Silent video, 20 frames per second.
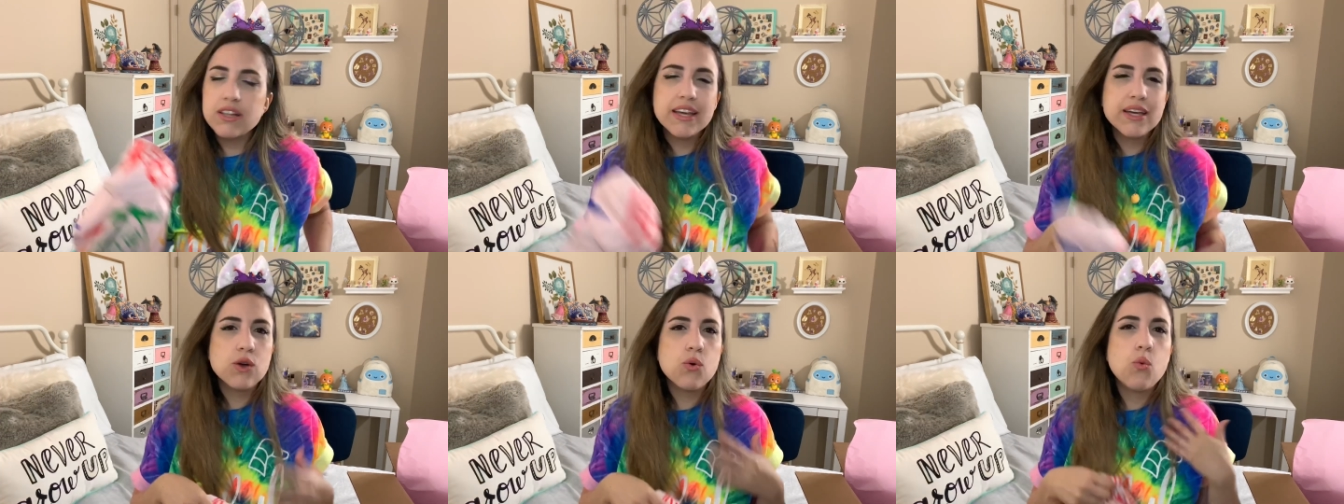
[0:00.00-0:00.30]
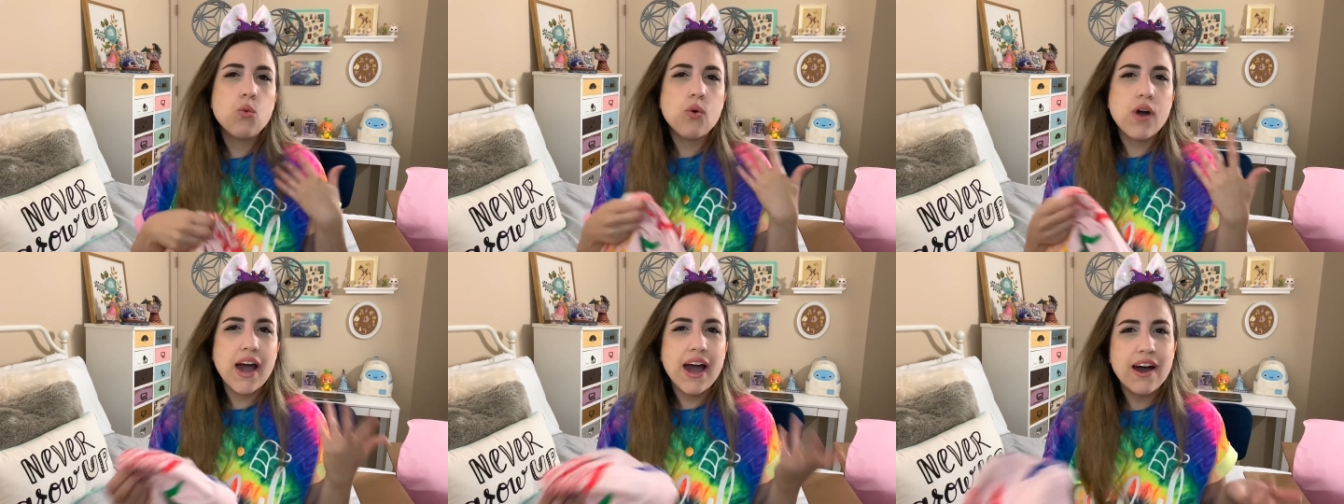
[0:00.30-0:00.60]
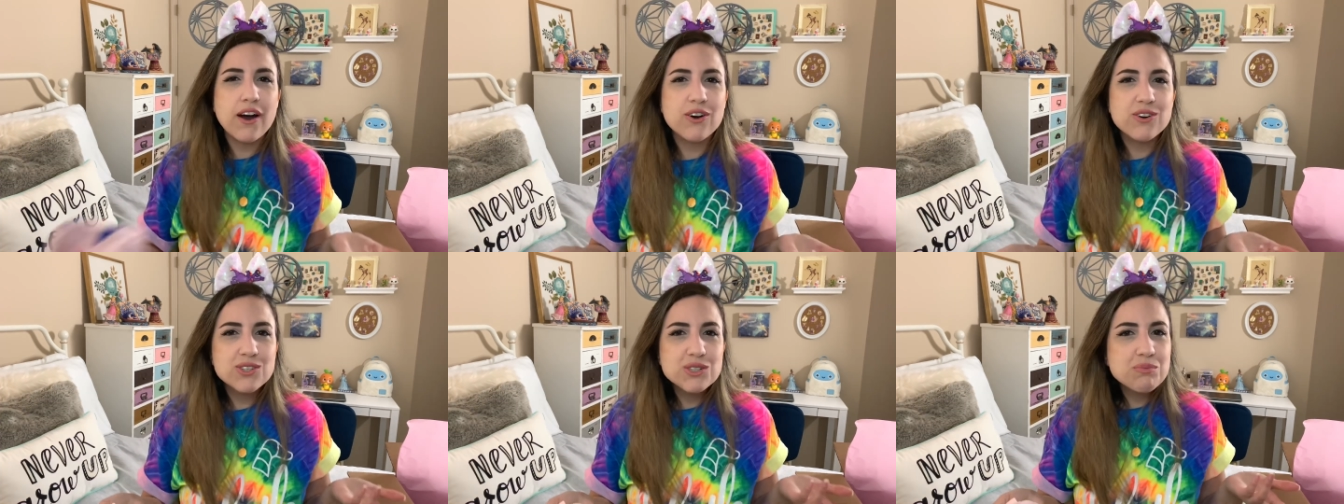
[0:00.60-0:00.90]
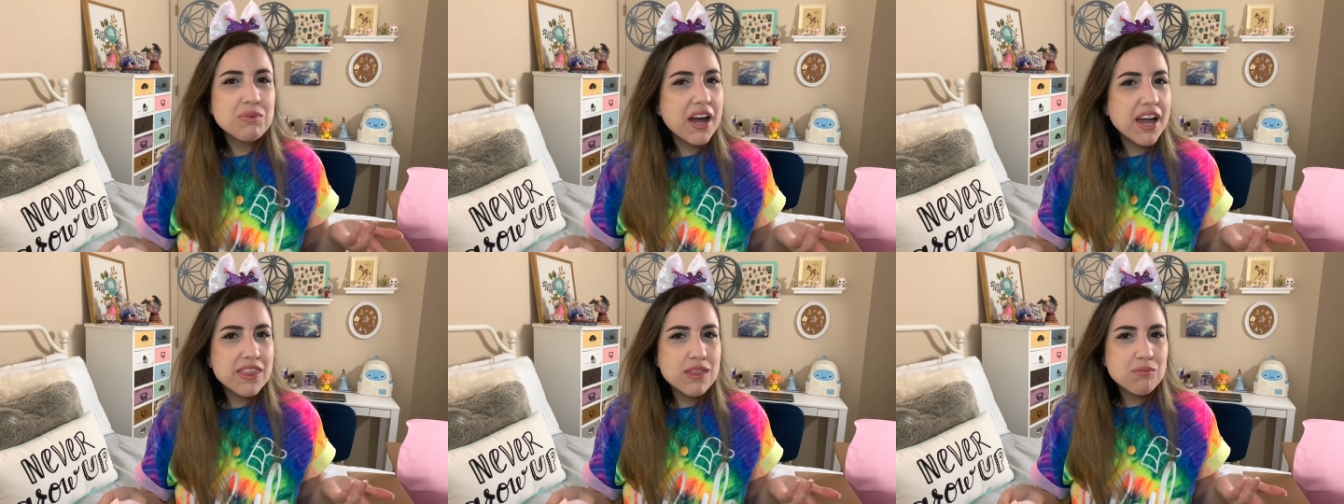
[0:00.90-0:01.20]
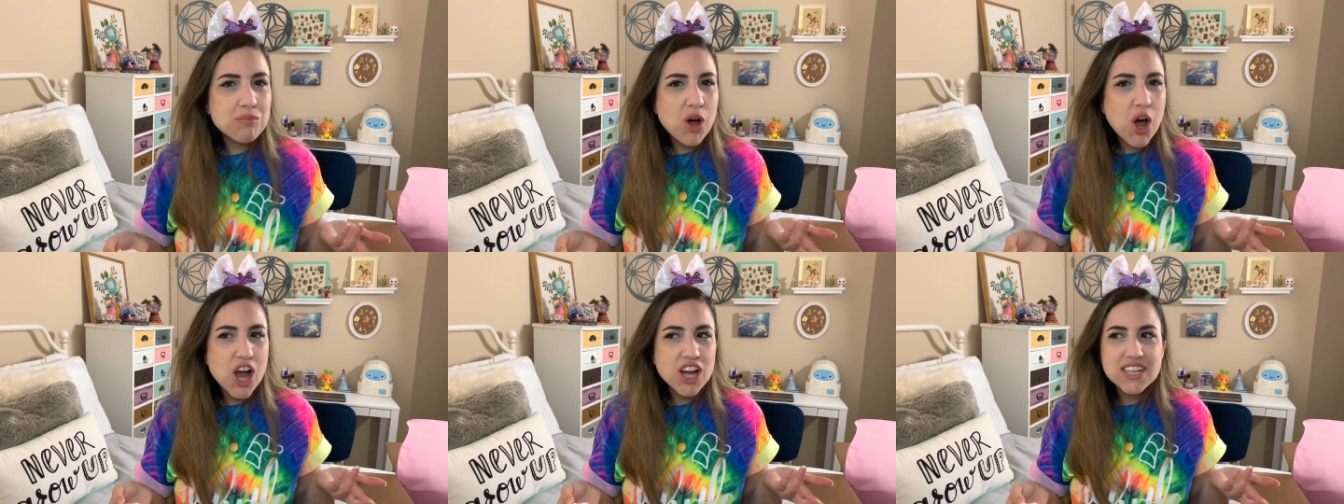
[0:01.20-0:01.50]
like wowed by the
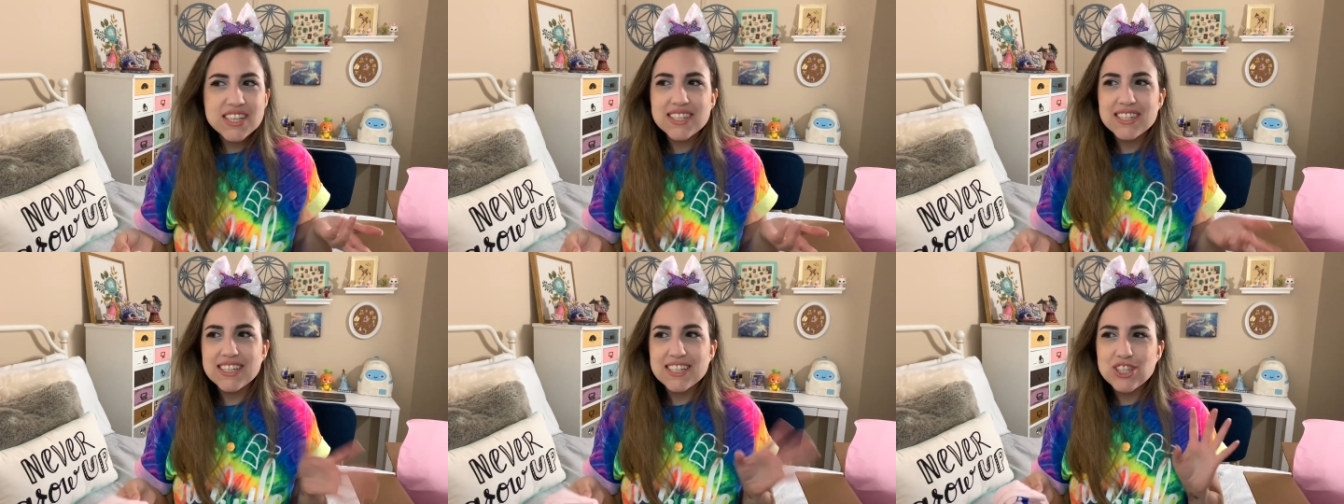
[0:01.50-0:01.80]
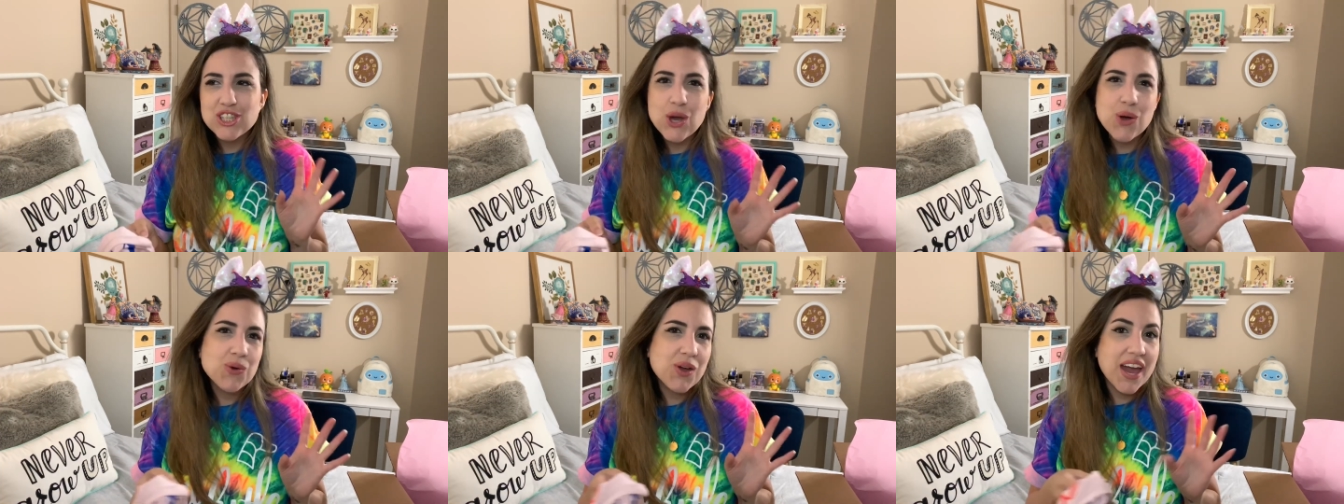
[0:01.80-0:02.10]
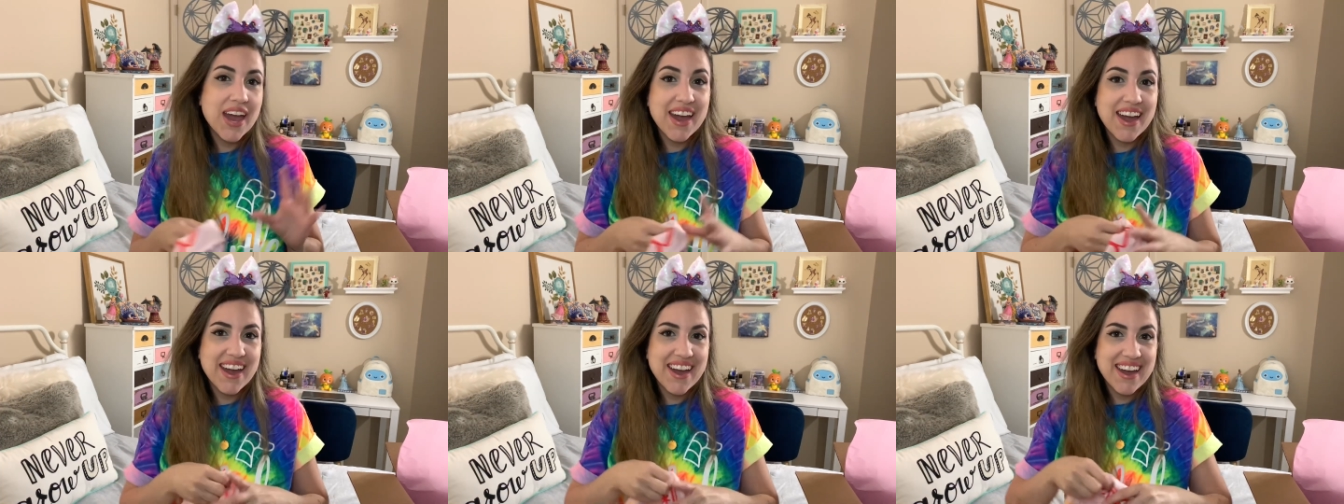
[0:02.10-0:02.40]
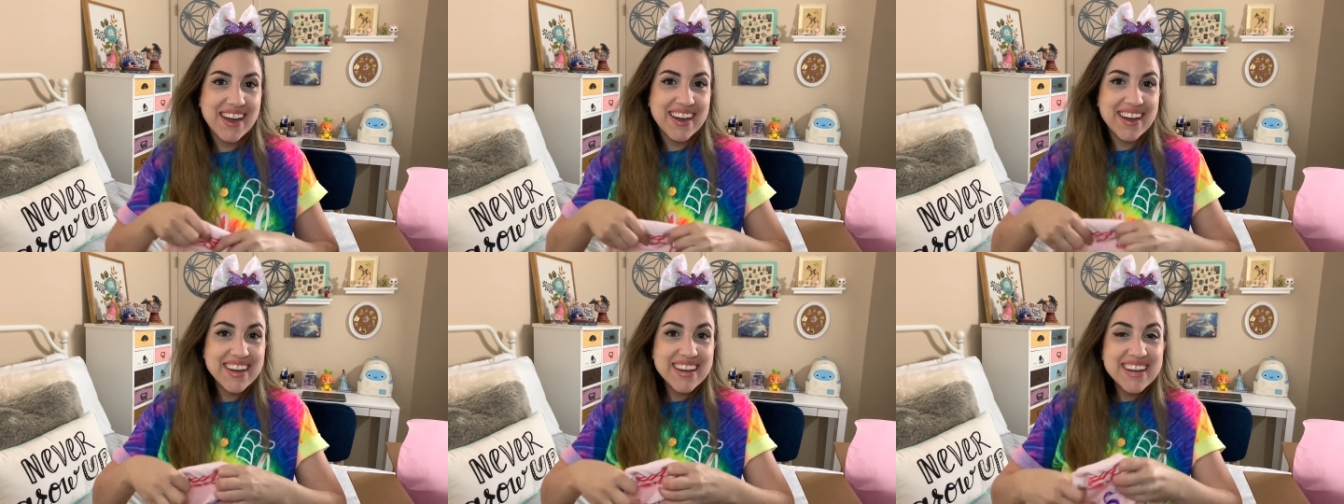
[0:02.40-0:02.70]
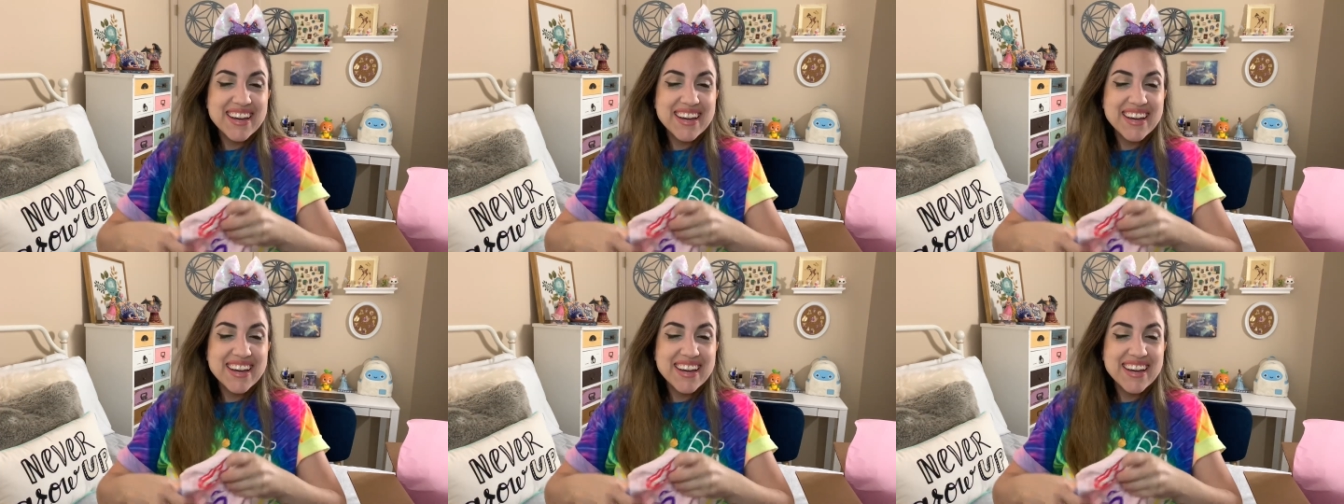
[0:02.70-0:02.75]
box. It's okay.